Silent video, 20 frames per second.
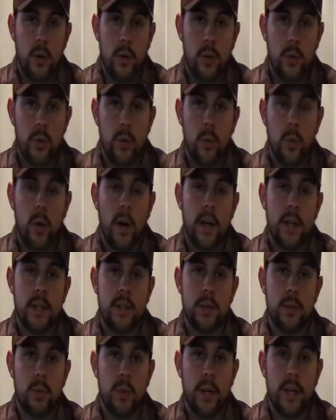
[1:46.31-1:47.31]
who wanted
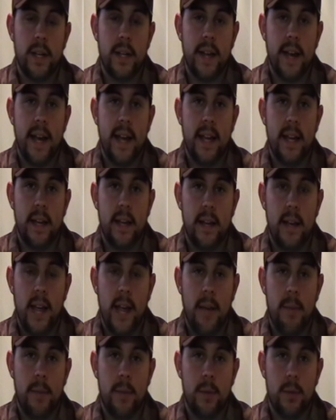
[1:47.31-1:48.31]
to reignite a
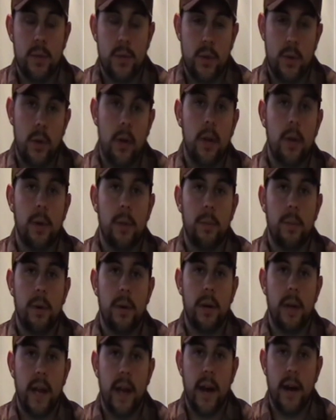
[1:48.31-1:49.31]
lamp that was earlier
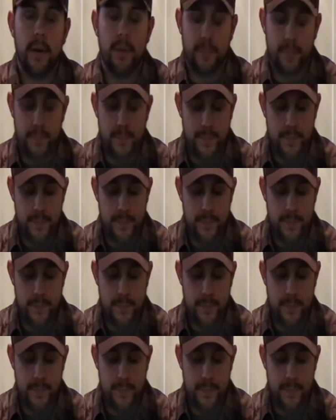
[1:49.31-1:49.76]
put out.